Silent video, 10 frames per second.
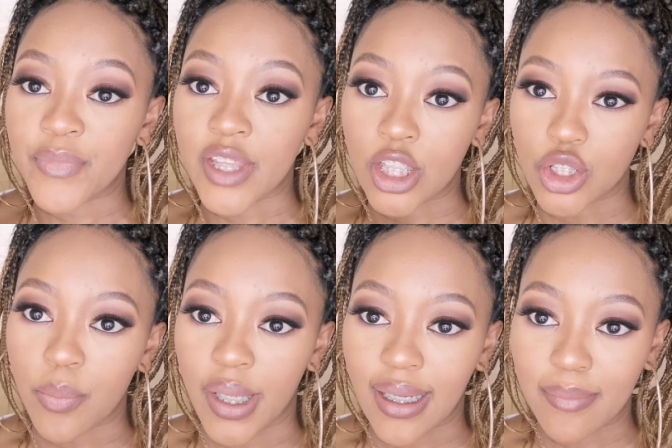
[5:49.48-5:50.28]
get your
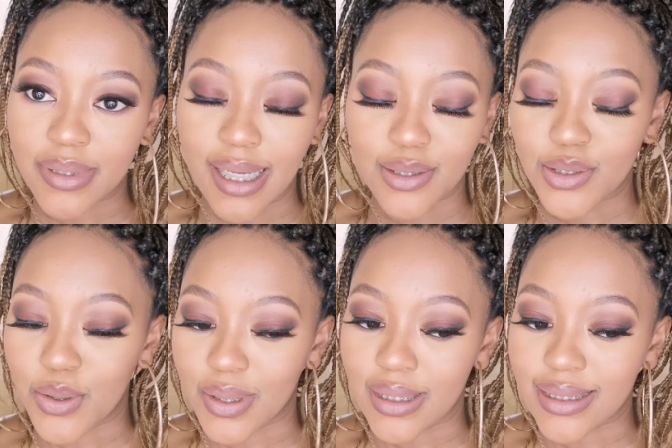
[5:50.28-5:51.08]
makeup done.
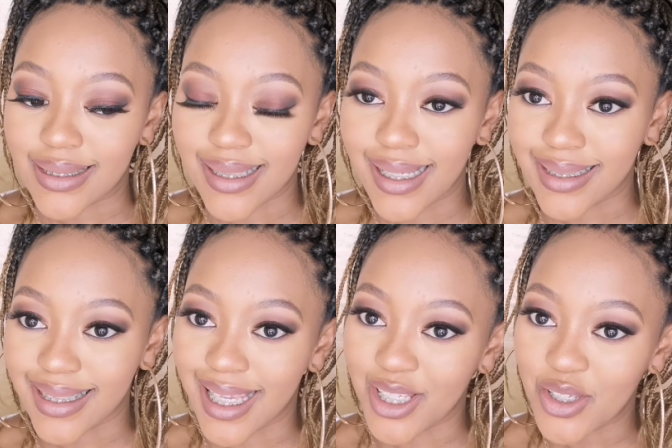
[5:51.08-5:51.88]
So this is it.
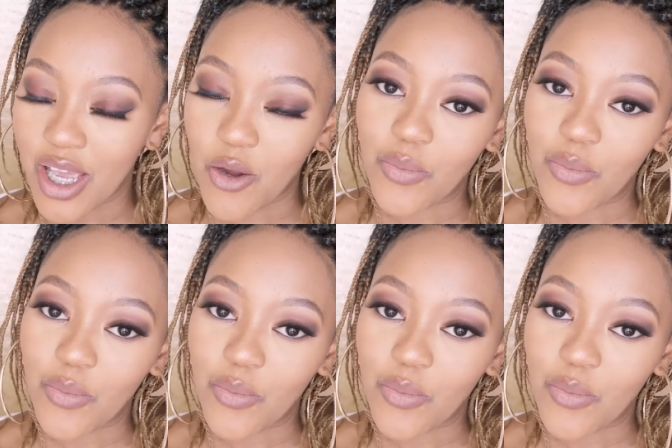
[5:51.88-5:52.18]
Thank you. I